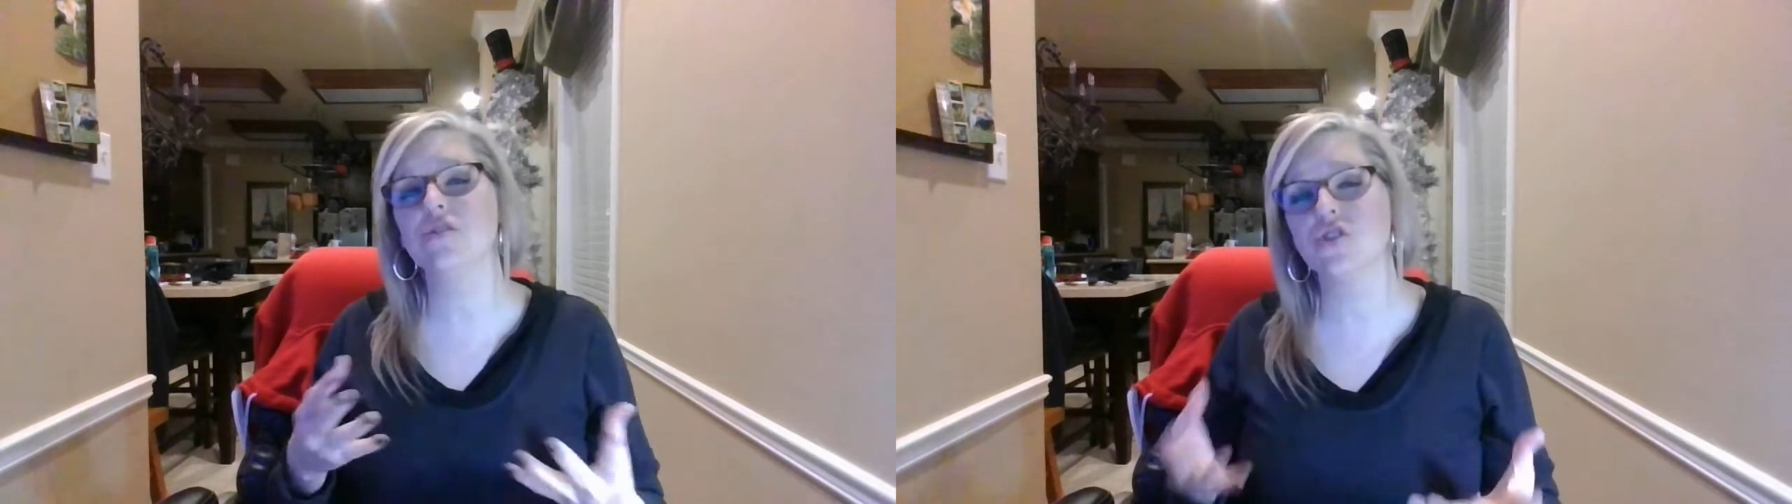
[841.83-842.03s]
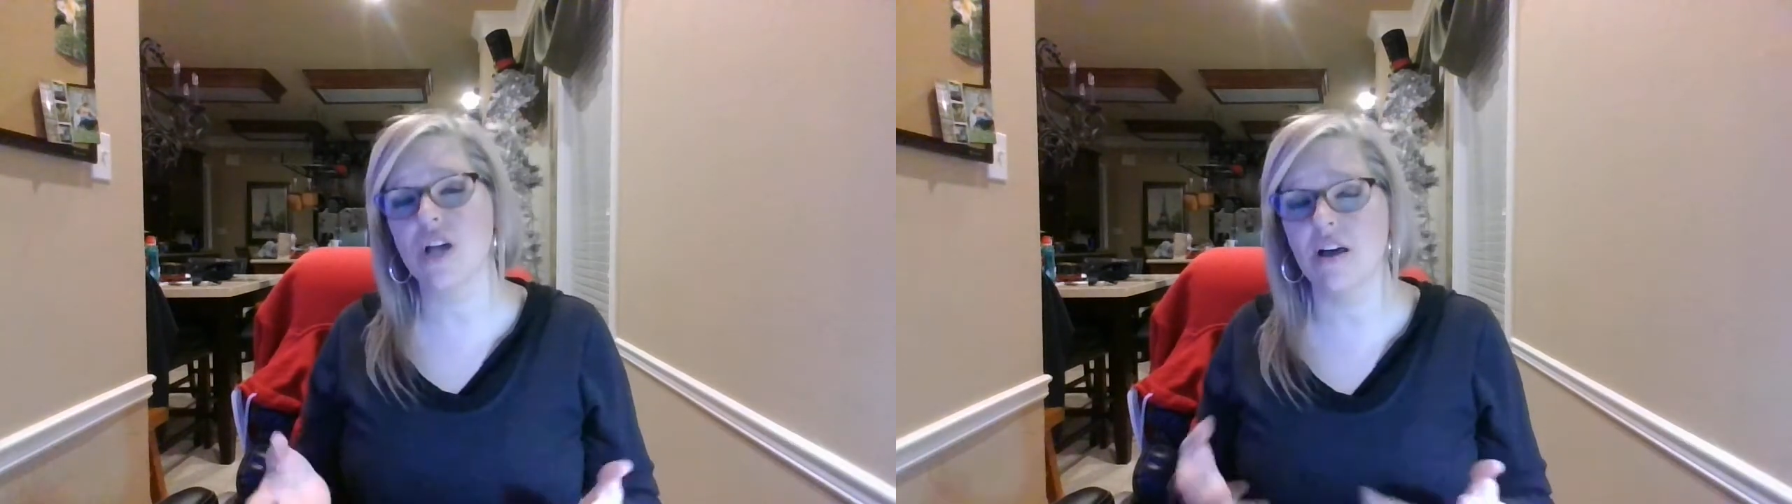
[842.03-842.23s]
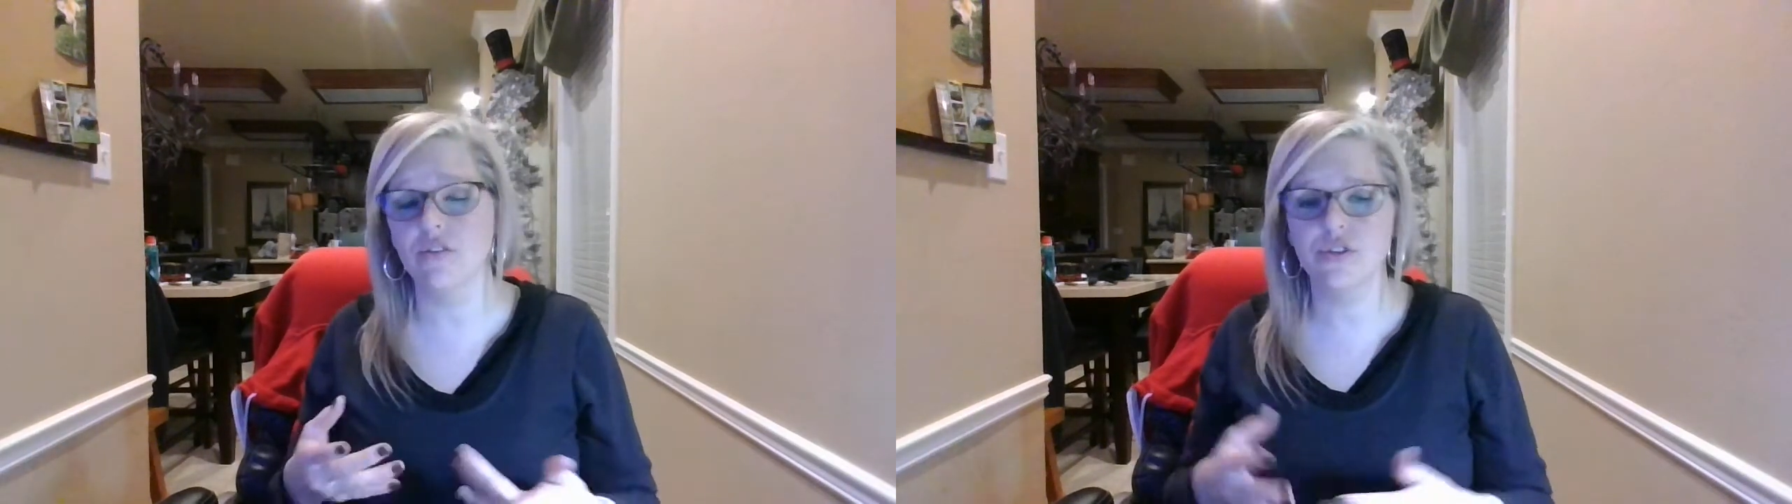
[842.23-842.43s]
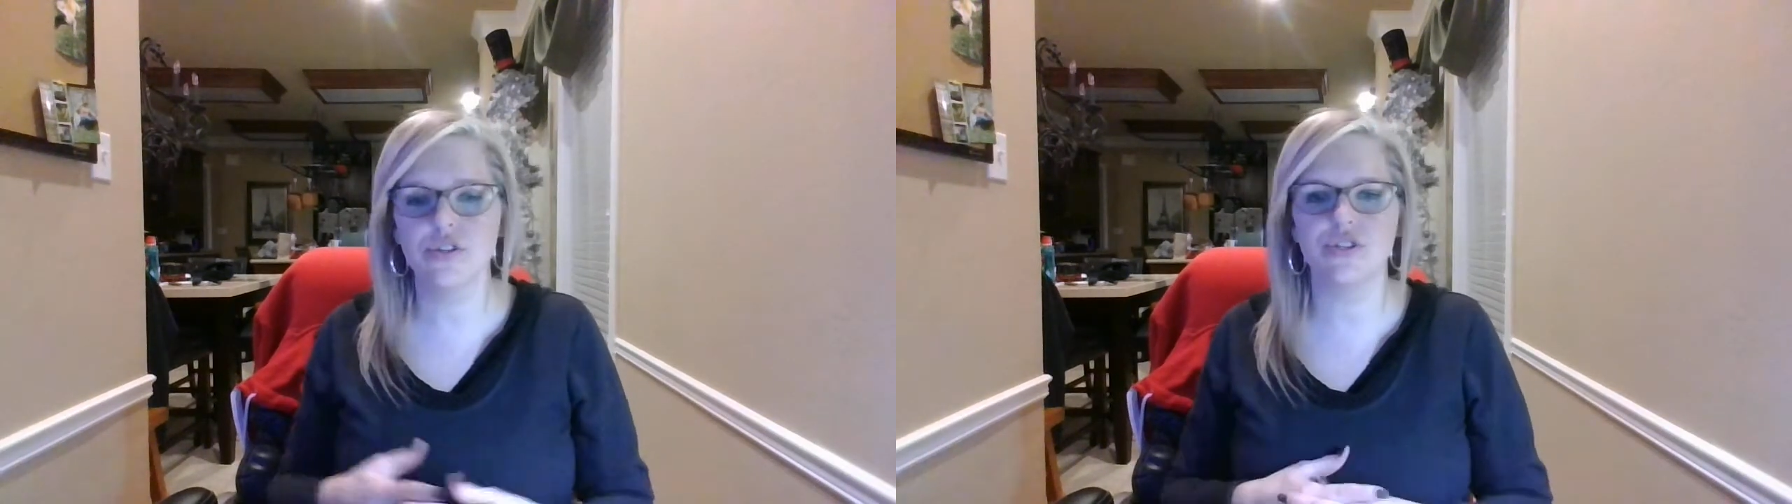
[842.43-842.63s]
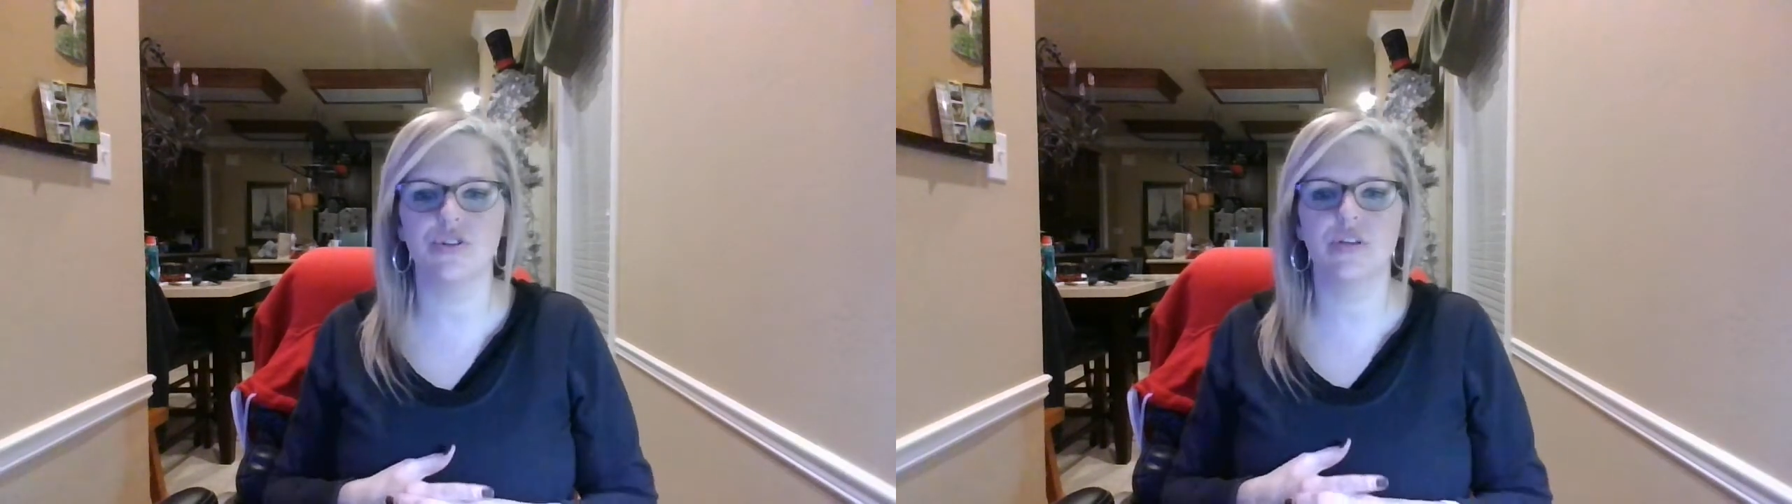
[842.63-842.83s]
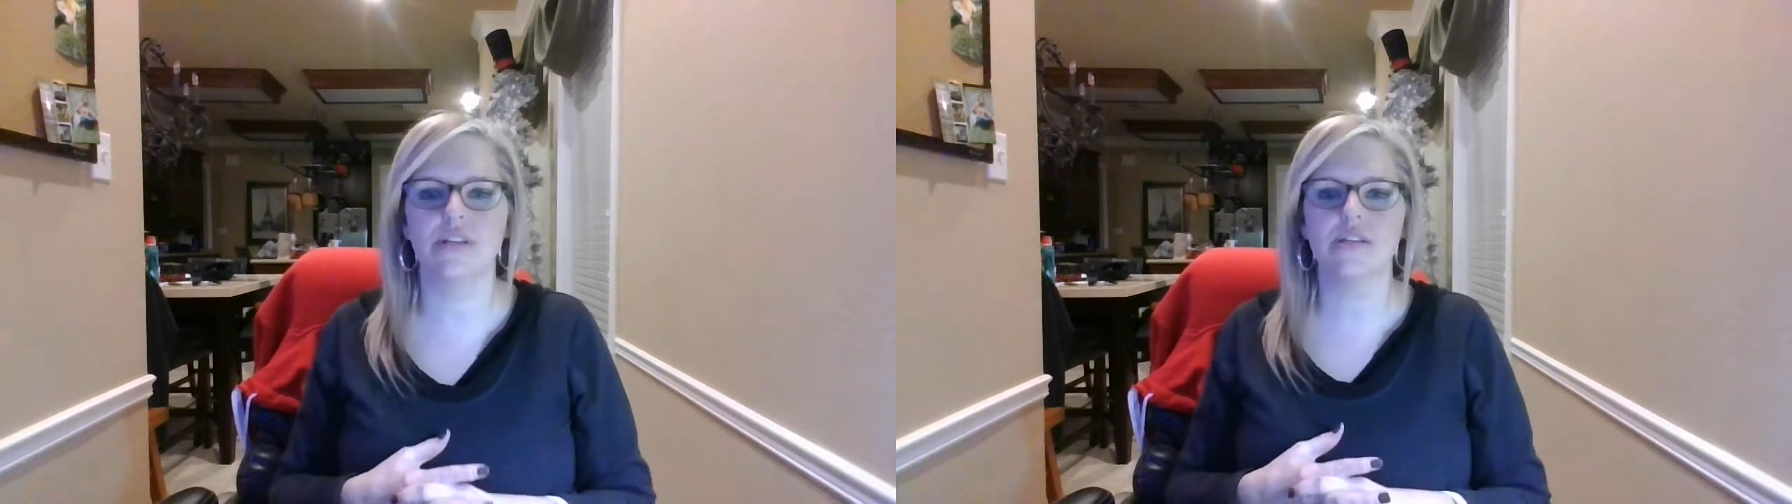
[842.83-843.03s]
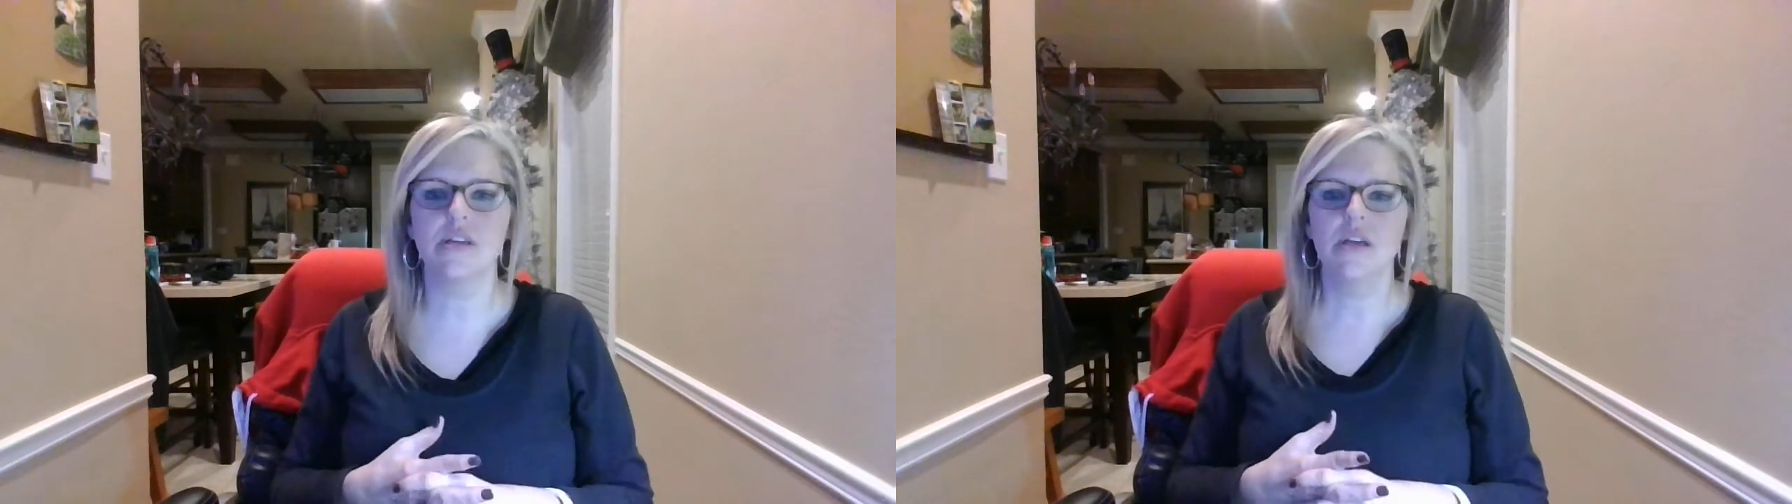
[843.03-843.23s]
your child or your student